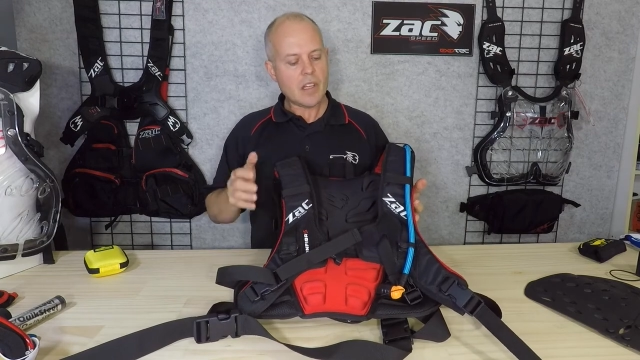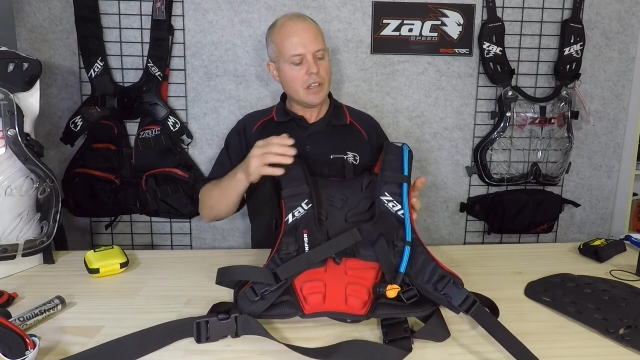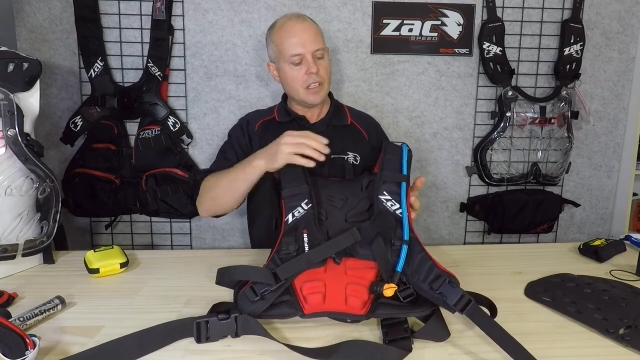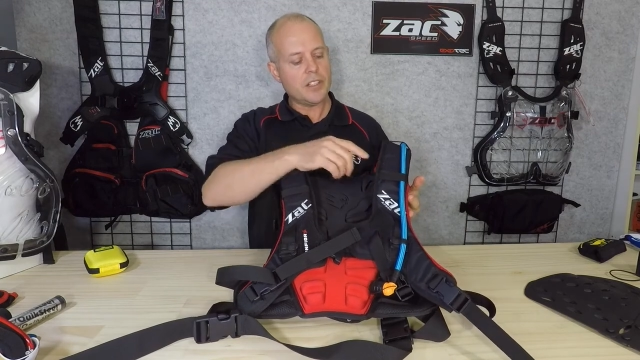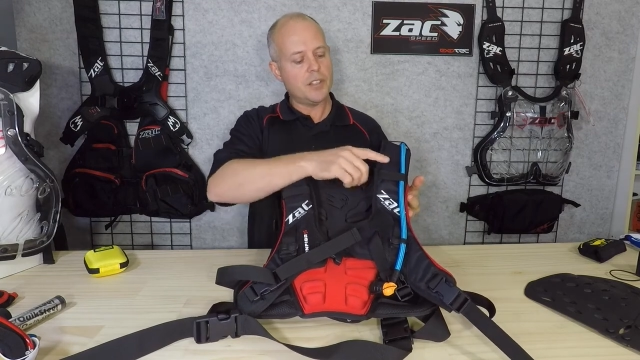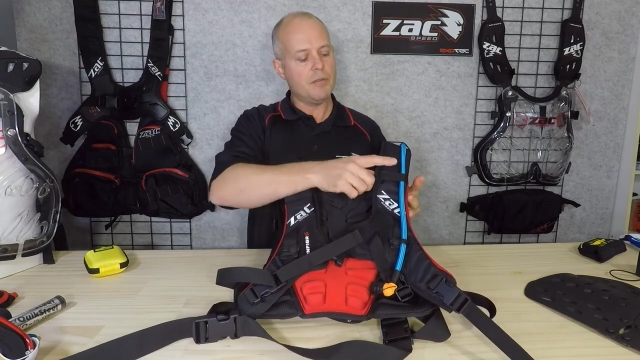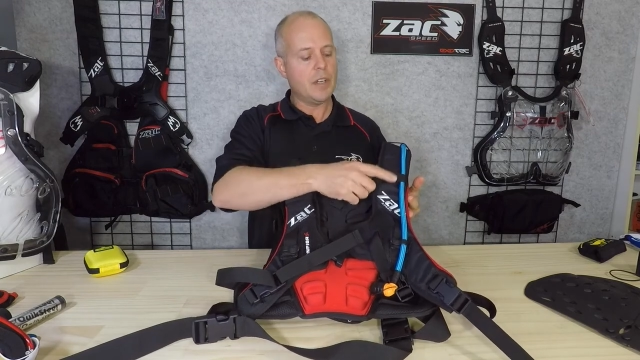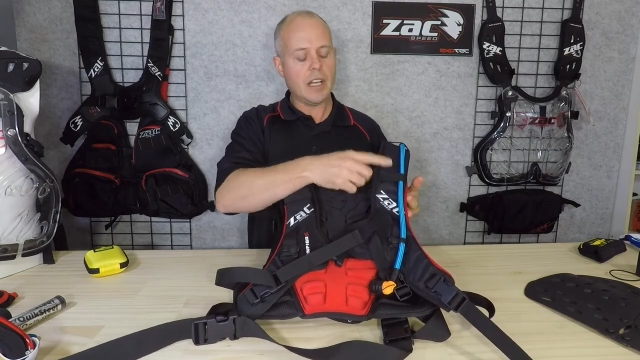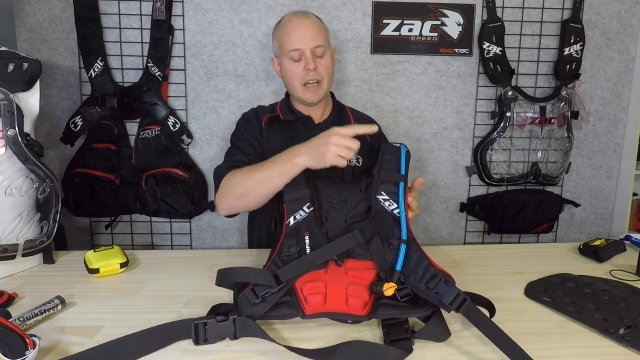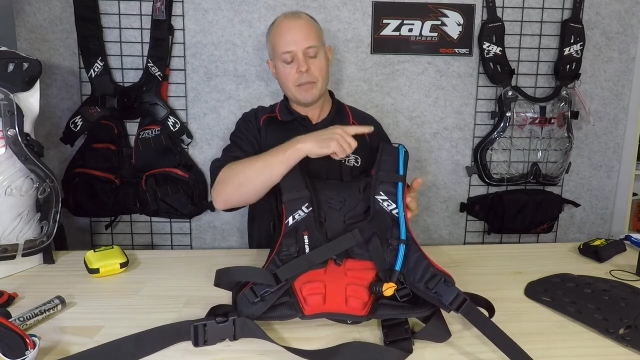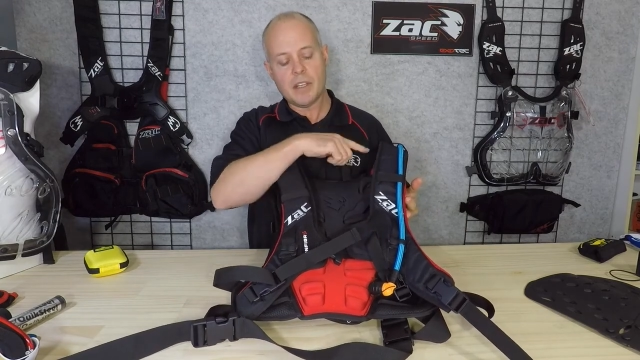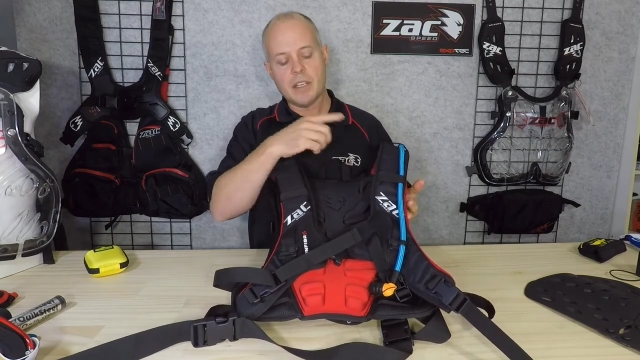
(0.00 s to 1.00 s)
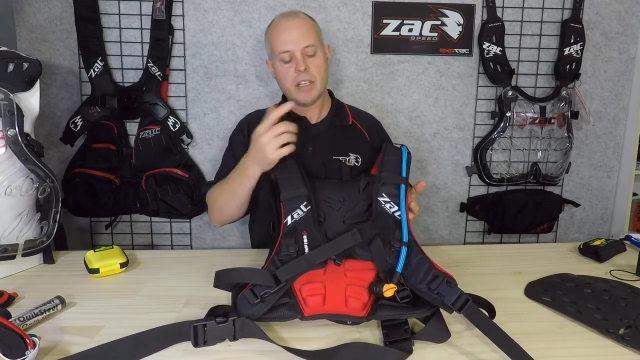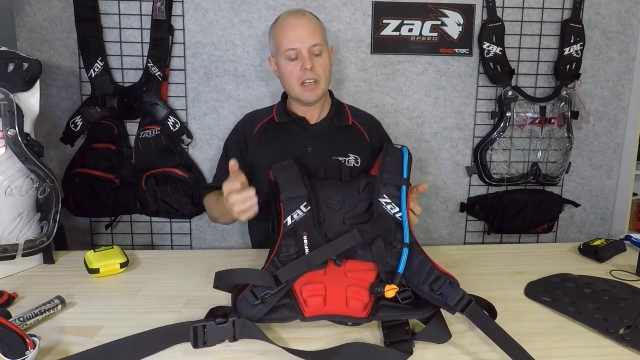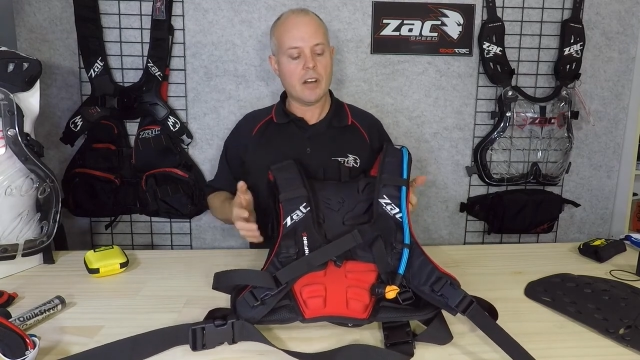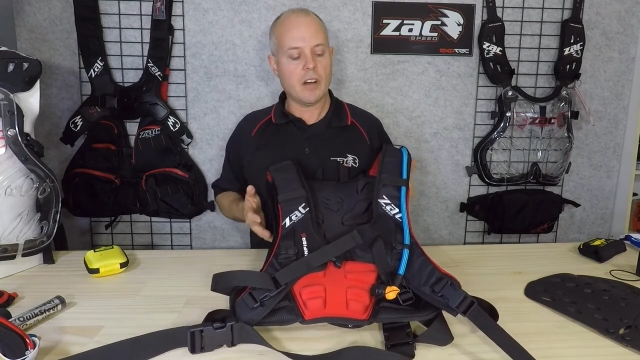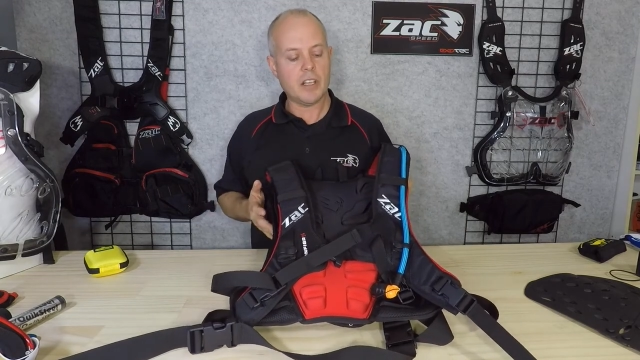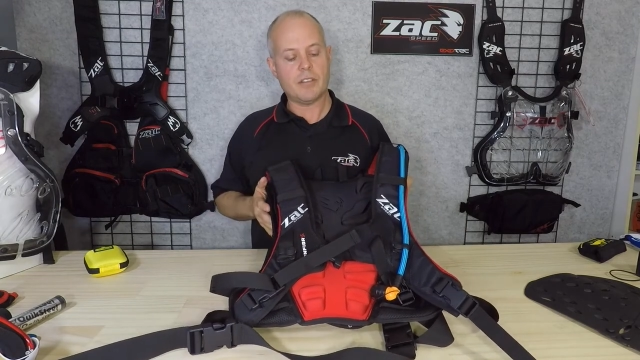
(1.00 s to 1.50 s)
lets you rig up the
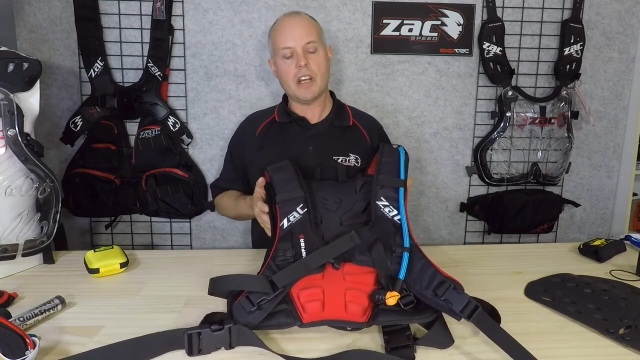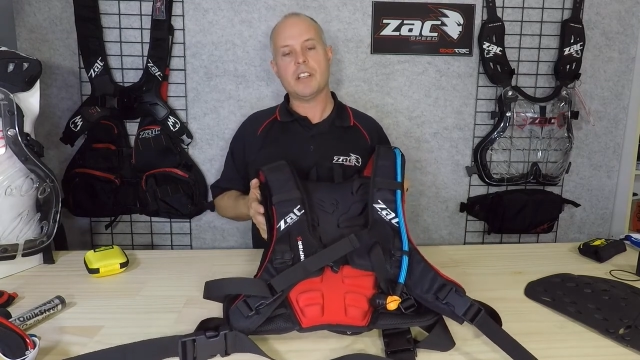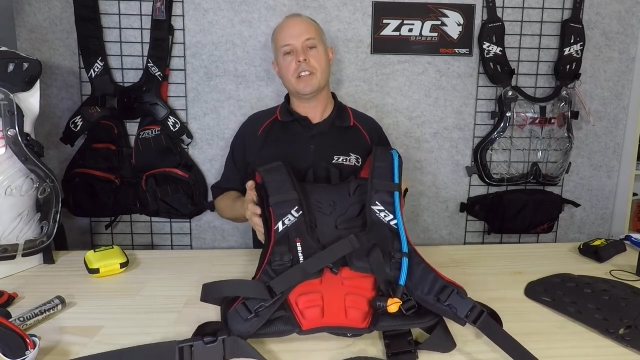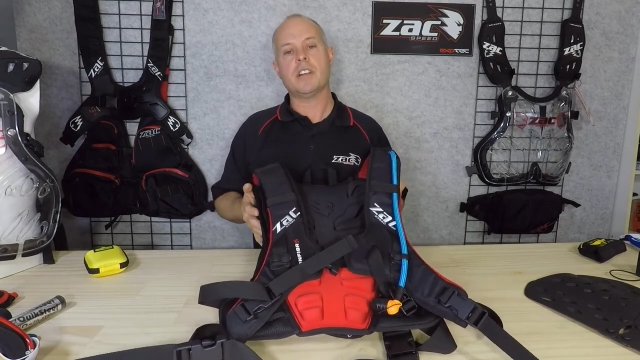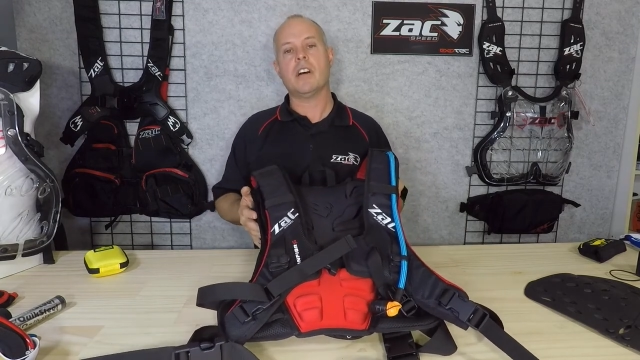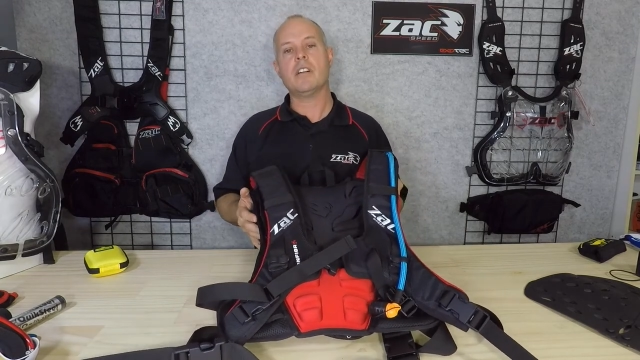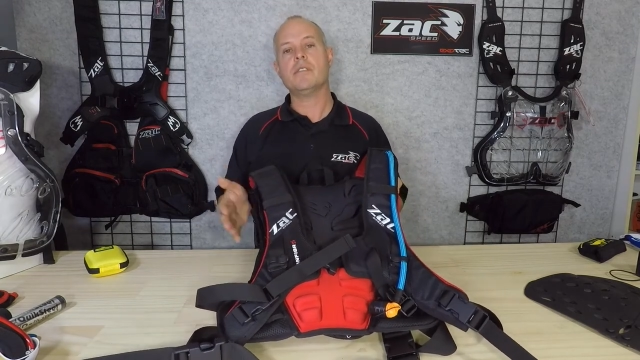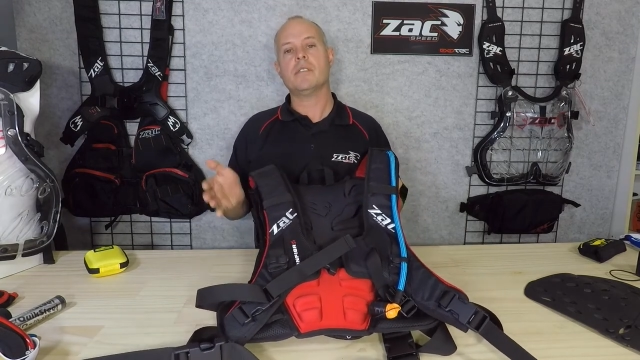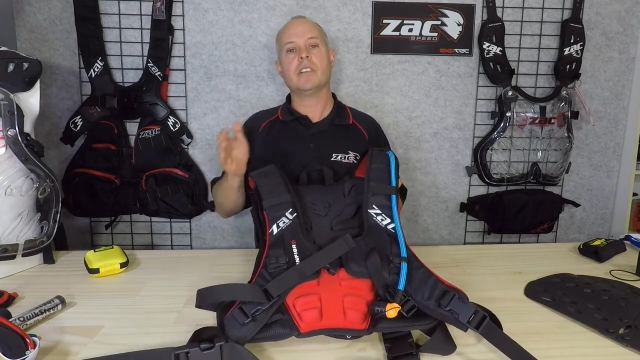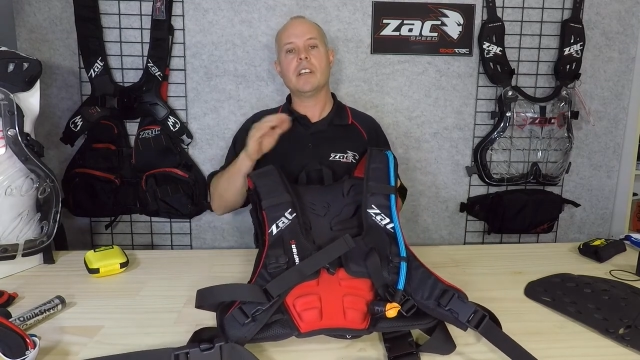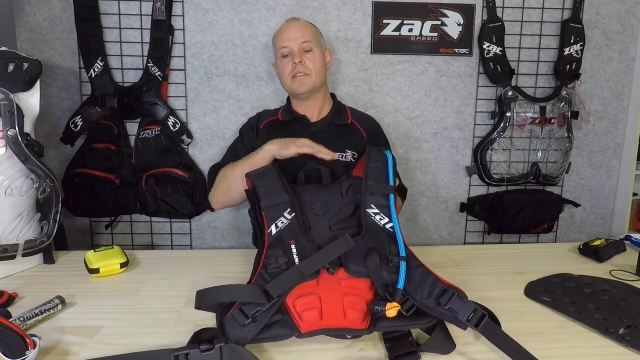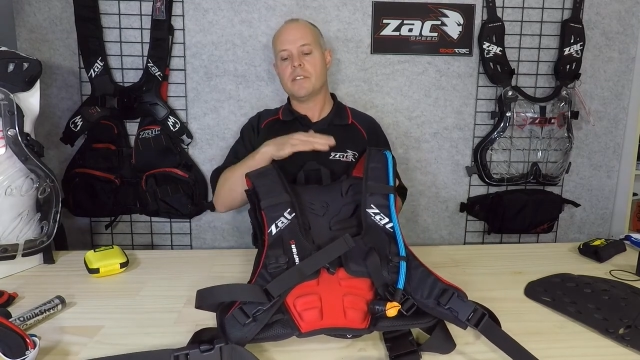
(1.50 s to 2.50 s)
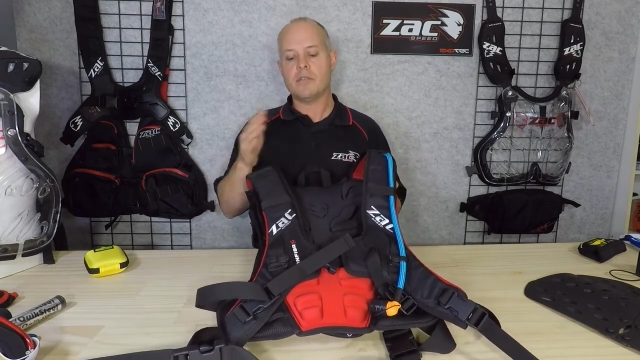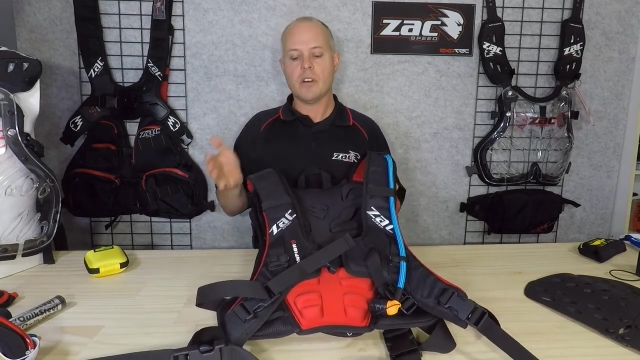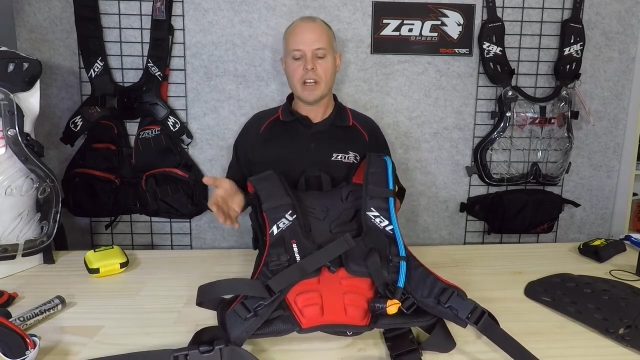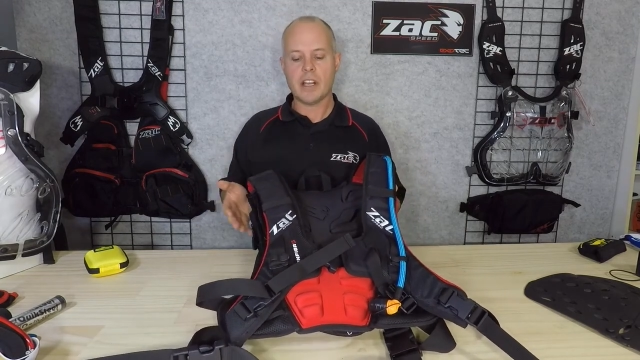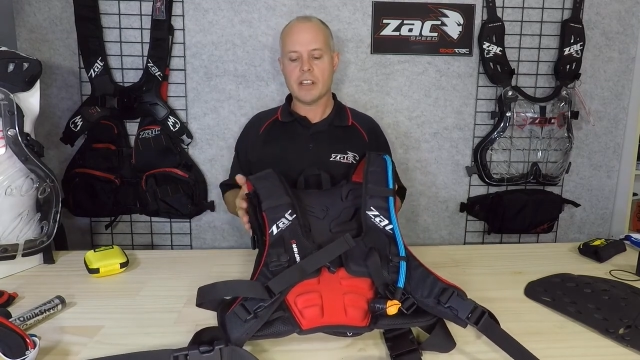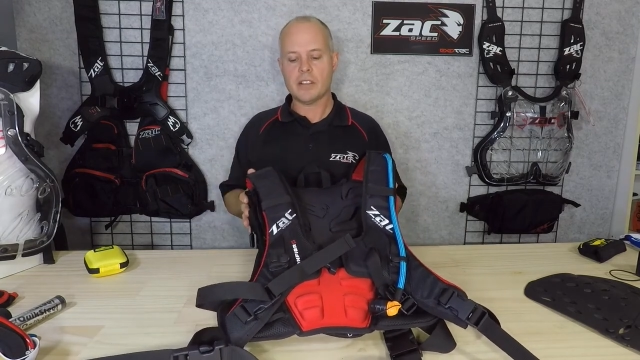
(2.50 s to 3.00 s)
hydration hose on left and
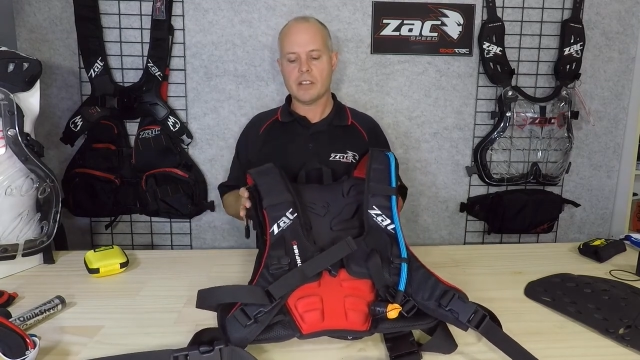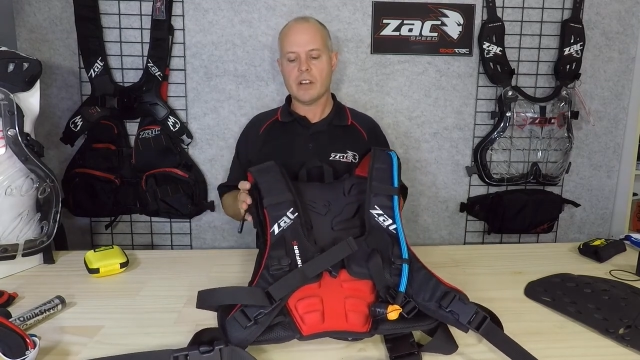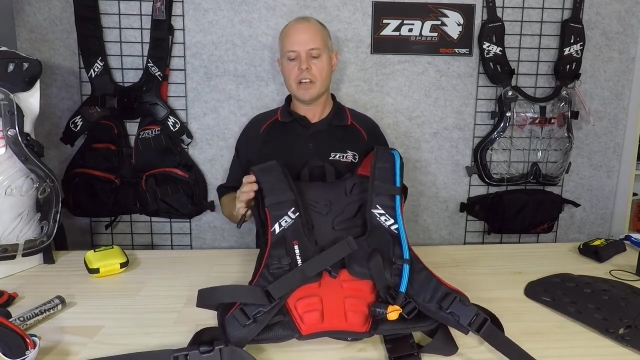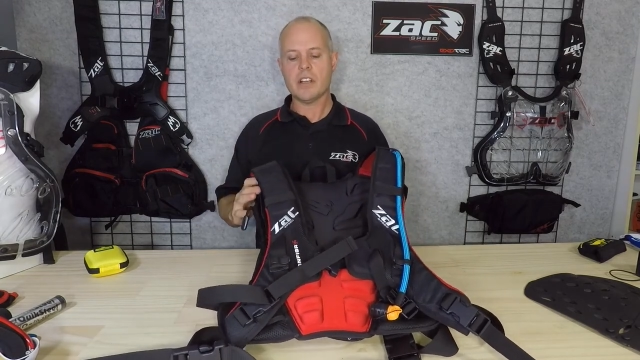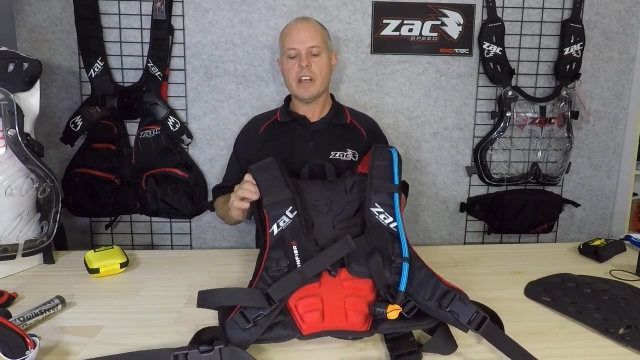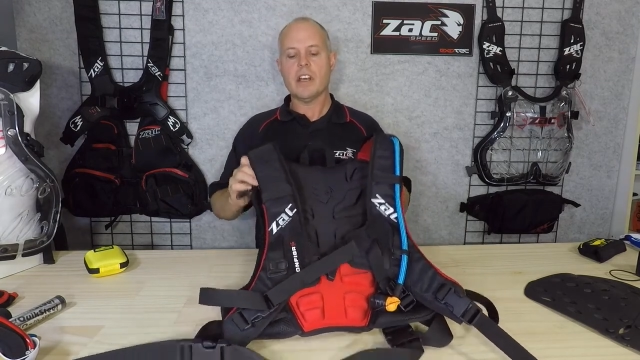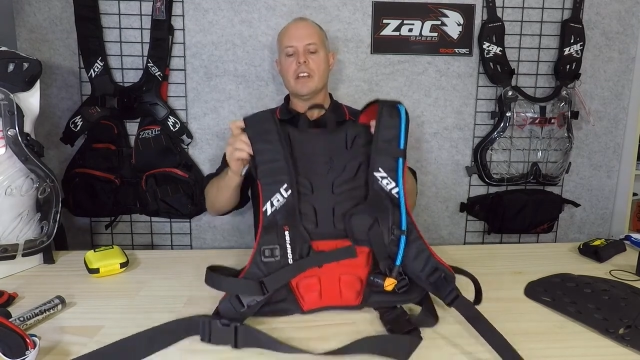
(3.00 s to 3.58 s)
right hand side.